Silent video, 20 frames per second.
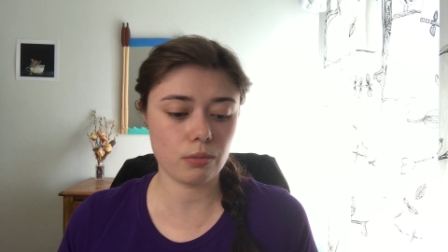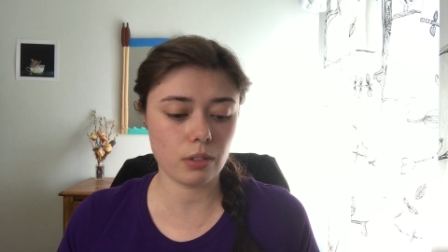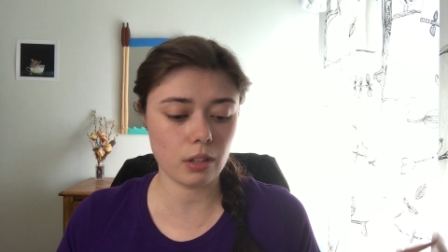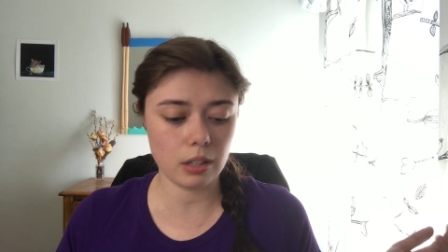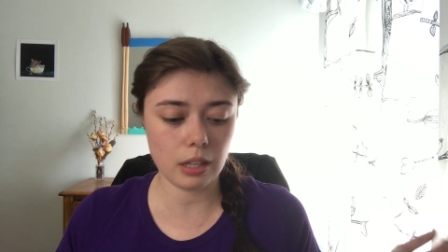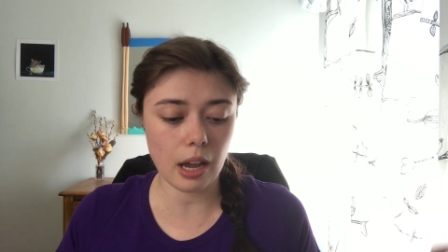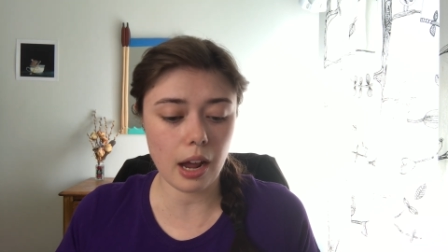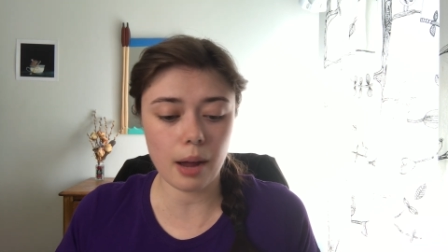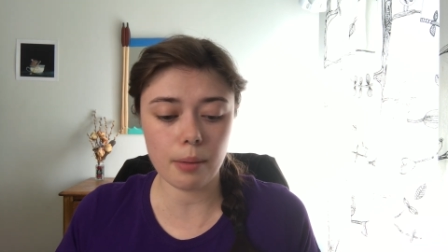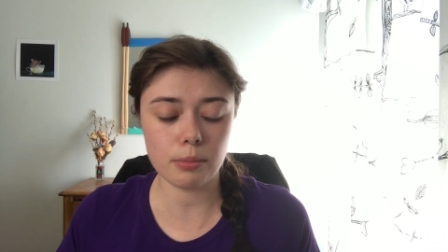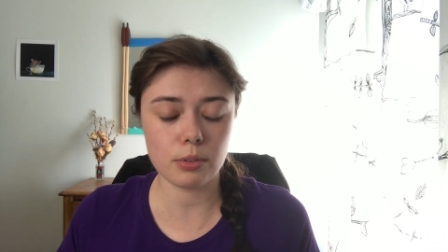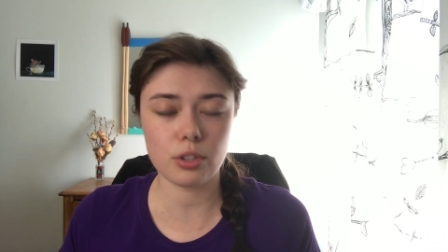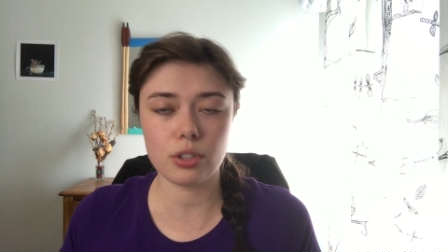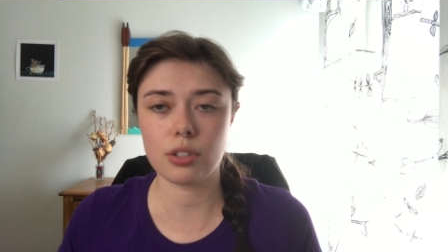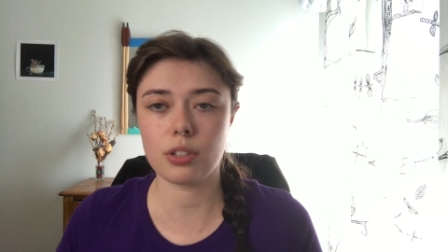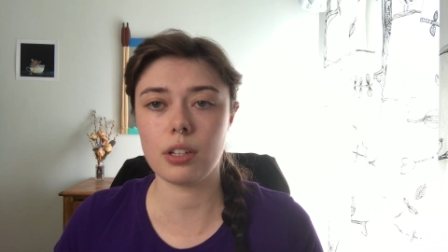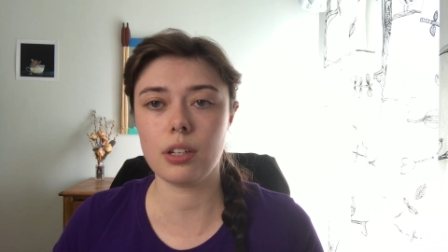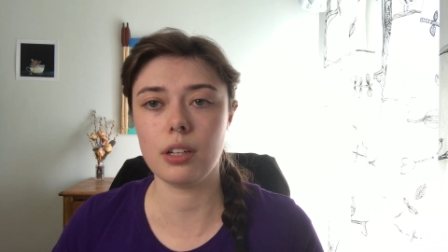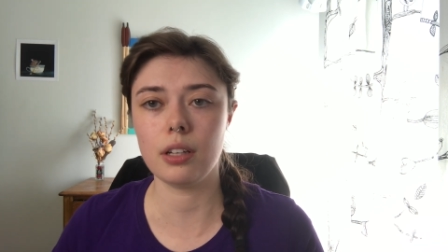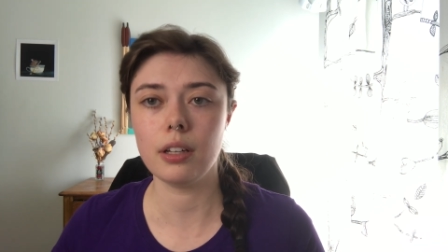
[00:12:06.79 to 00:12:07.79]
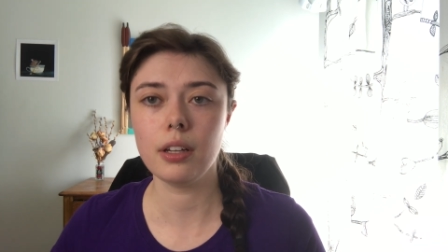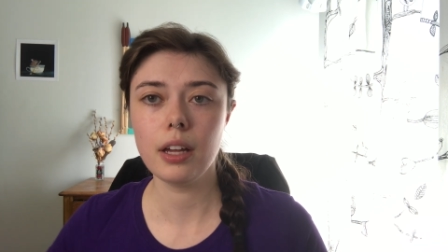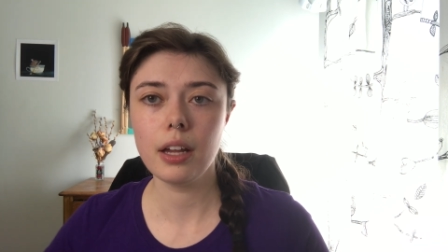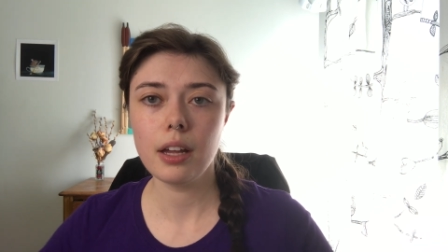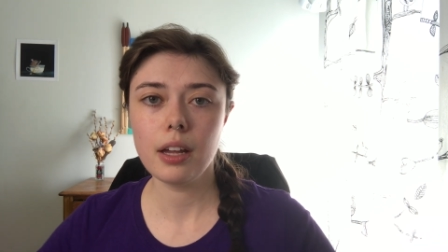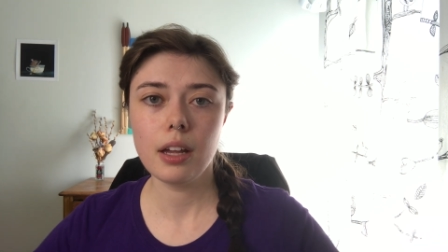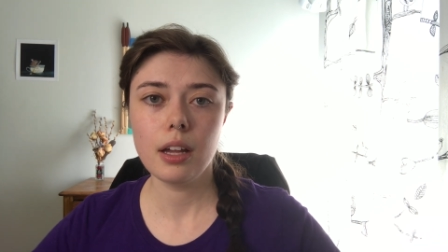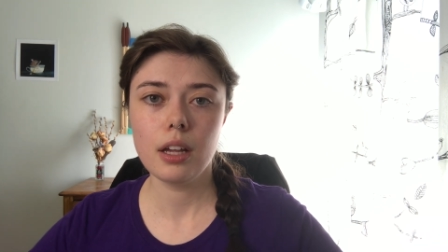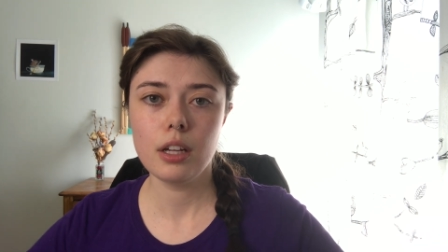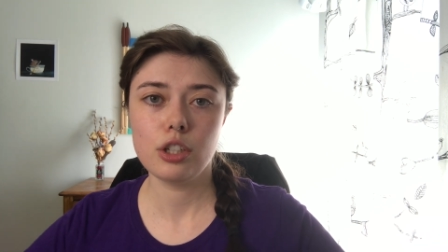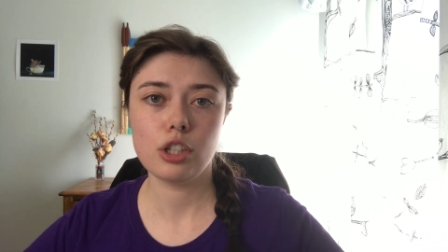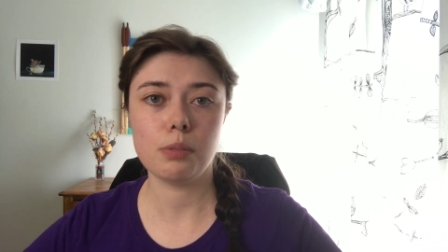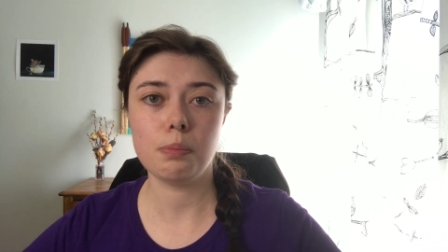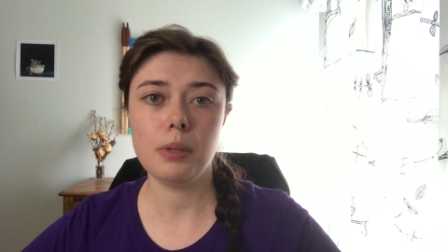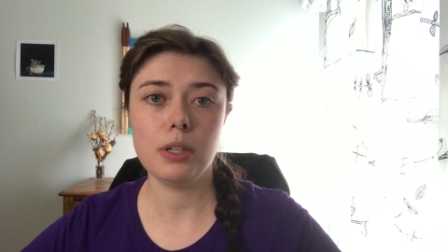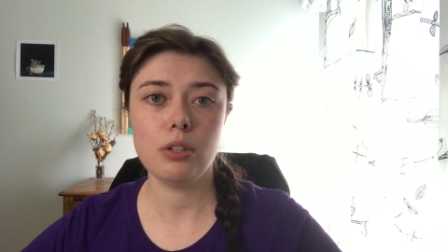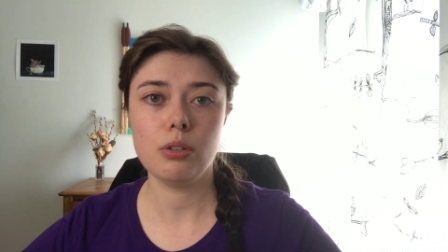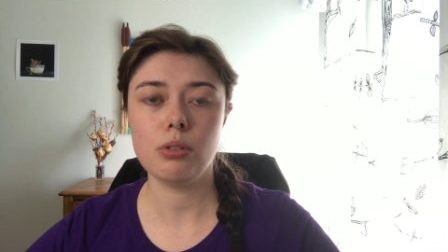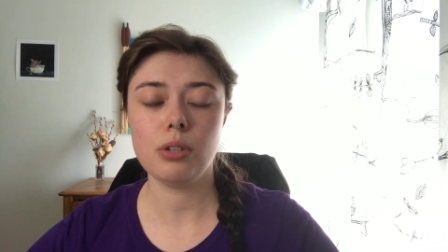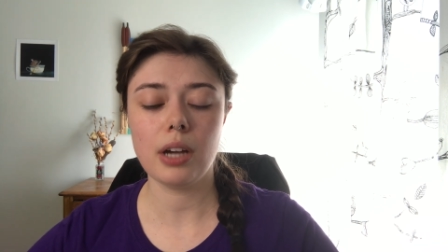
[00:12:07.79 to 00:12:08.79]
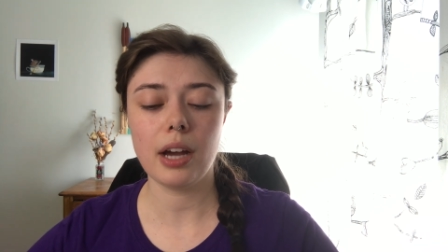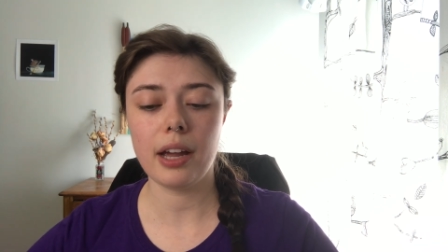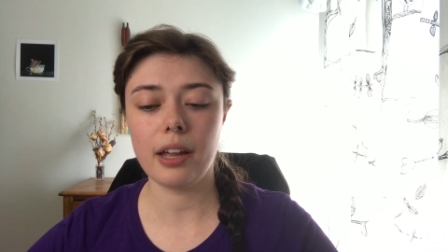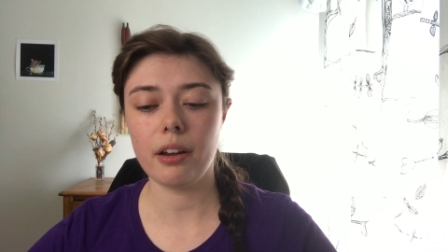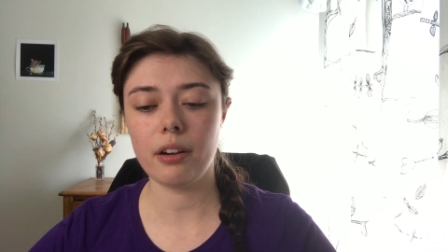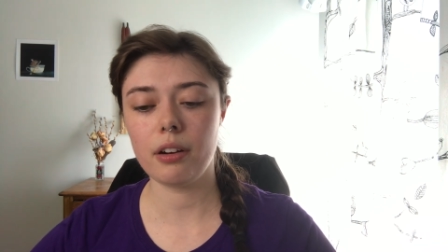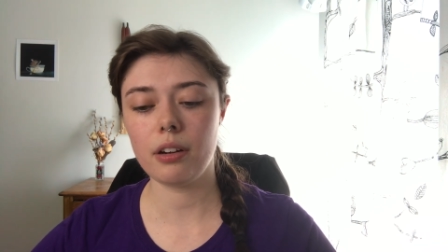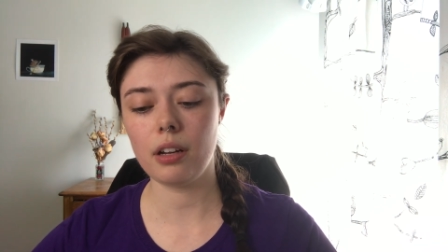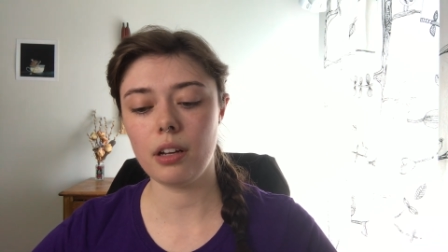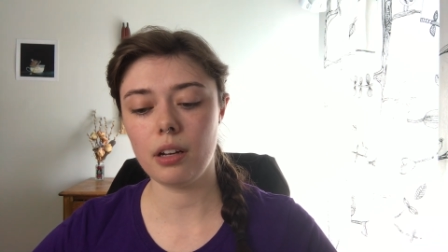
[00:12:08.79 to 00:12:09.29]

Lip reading: yeah, I'm just gonna just be too tired,